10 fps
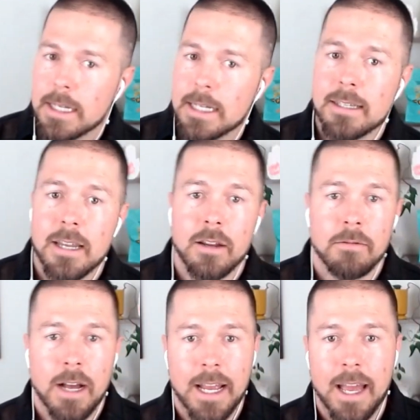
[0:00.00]
Instead
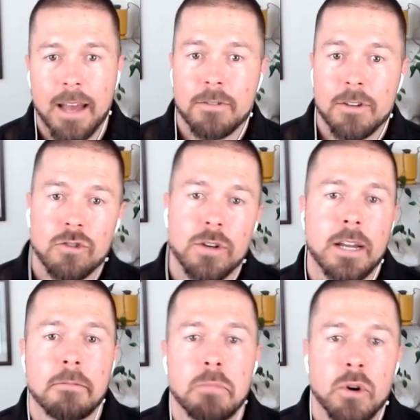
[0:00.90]
of I have to
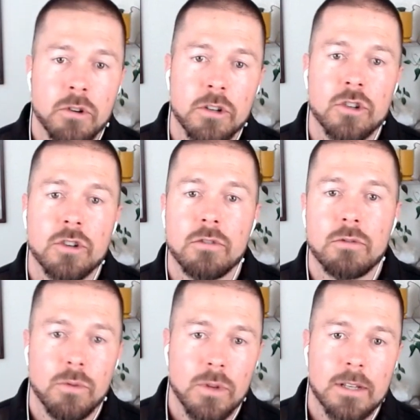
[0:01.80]
try to push
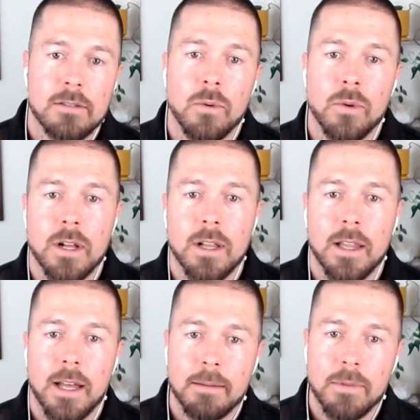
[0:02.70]
through this or
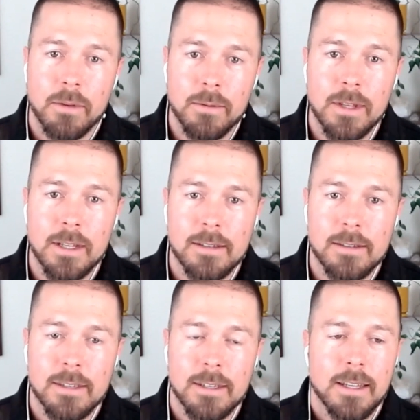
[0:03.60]
climb through
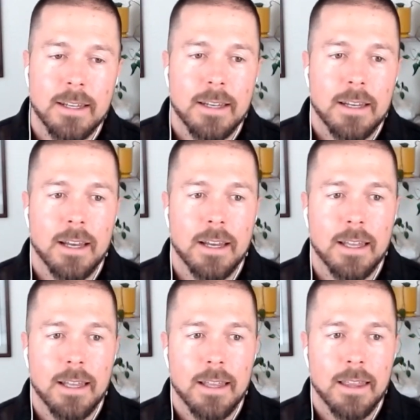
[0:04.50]
this.
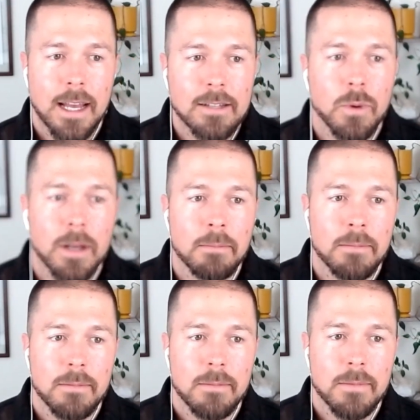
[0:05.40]
Uh, that's what I'm